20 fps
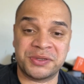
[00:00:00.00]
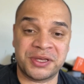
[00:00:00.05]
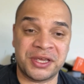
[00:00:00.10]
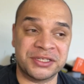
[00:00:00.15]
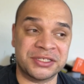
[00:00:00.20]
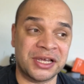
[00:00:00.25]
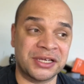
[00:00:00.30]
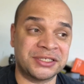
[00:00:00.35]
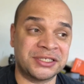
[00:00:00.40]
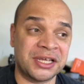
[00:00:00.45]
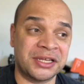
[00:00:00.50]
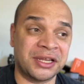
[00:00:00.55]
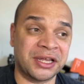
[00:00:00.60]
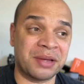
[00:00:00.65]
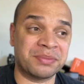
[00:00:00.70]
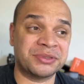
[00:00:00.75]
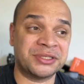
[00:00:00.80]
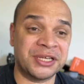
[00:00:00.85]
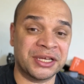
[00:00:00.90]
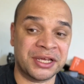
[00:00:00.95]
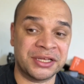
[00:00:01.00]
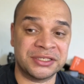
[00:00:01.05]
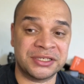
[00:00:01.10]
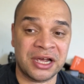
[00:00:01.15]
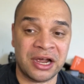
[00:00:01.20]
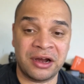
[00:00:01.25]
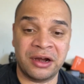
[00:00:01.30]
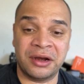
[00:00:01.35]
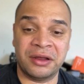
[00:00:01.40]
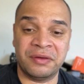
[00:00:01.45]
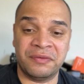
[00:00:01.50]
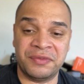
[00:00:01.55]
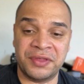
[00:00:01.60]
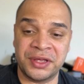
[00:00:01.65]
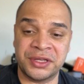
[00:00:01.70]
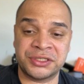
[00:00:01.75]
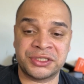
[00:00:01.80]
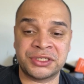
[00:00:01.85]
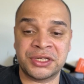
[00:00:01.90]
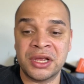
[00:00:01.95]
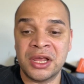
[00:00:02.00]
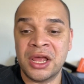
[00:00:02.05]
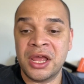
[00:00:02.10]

because I said, like, I'm sick and tired of this,